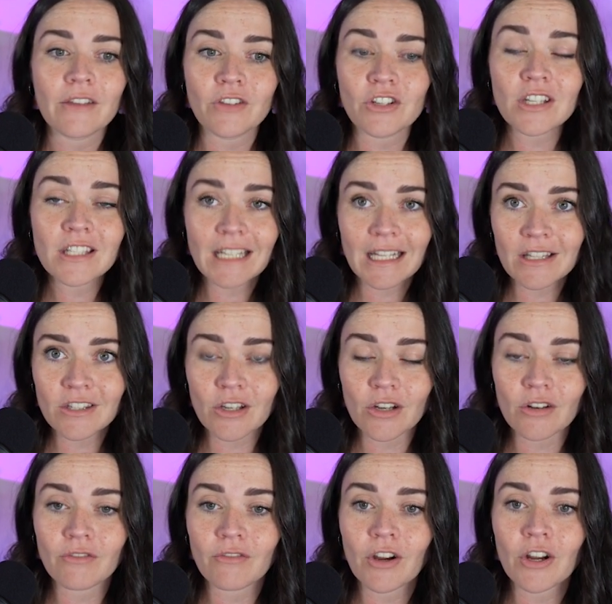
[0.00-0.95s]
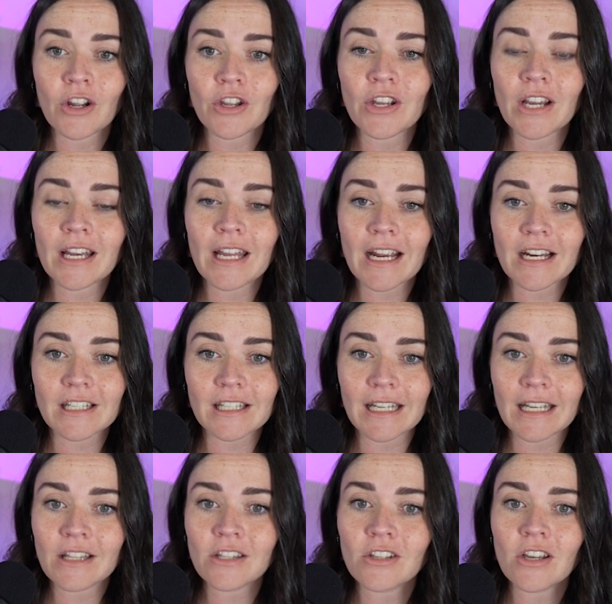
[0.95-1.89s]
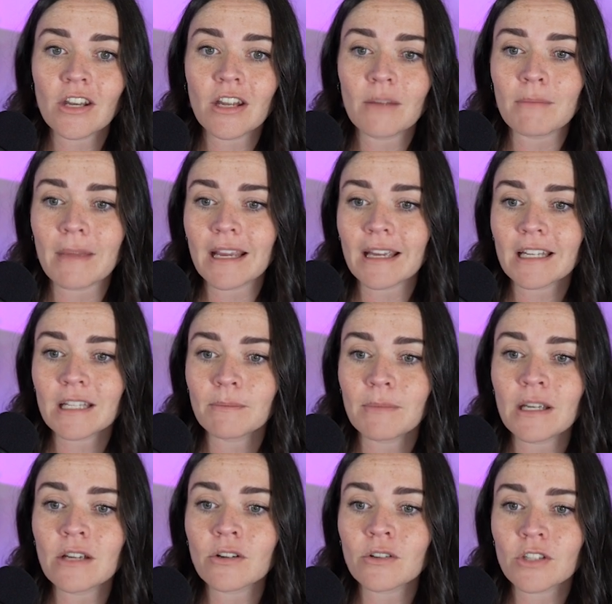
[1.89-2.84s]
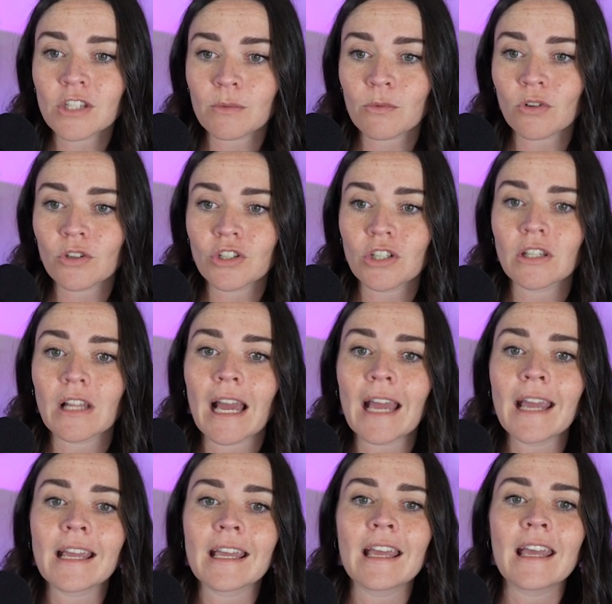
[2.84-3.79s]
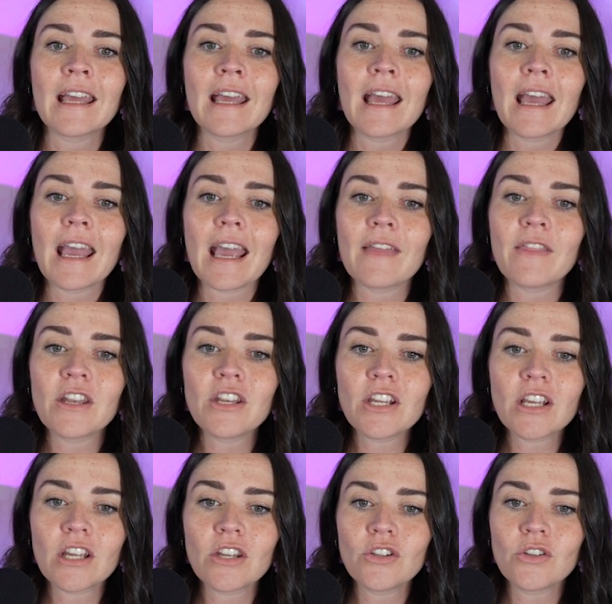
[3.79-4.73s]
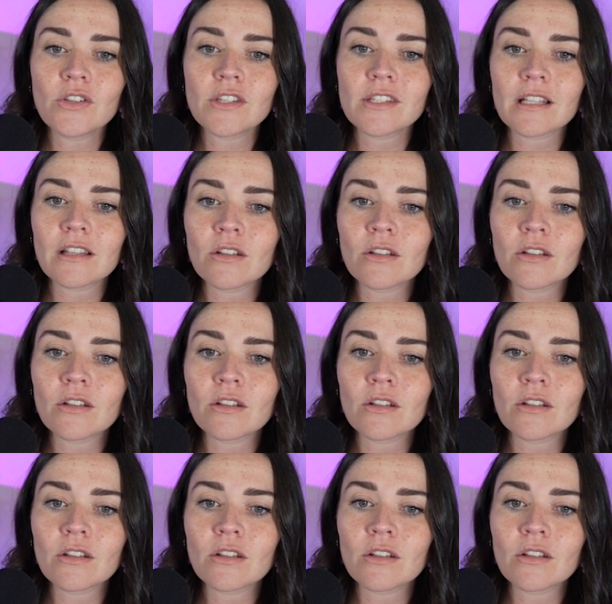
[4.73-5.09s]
just insert a photo, you can actually insert it, make it as big or as small as you like. And then you can use the